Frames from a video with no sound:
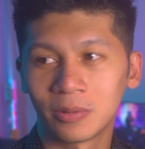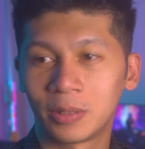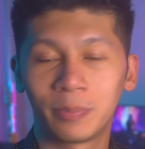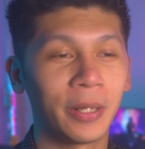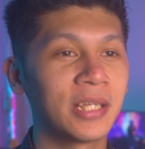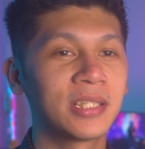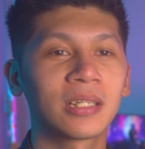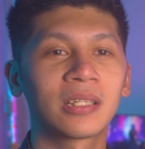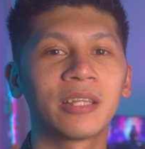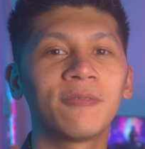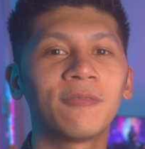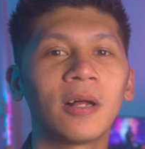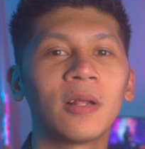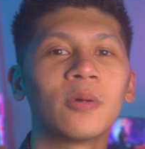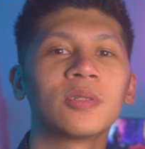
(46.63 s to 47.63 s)
basically
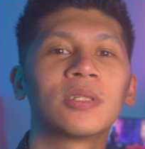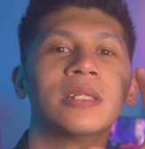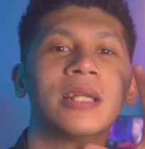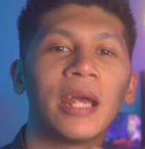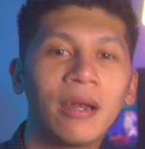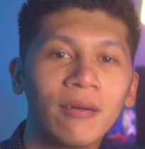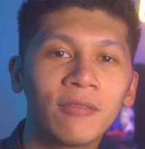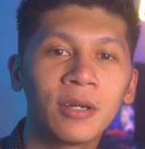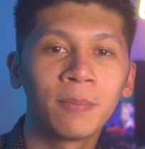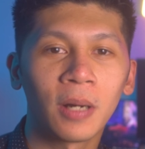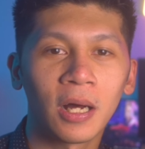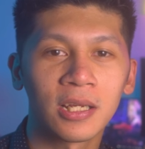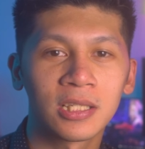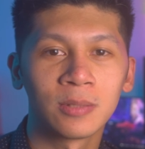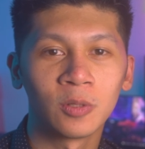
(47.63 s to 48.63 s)
follows in every
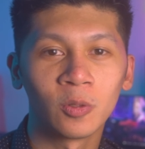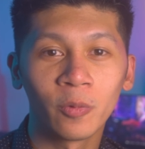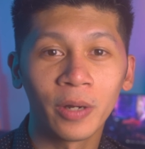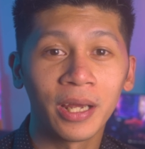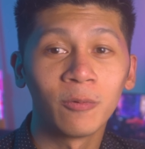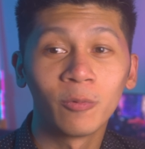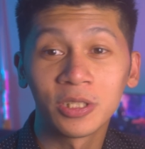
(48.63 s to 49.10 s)
possible way,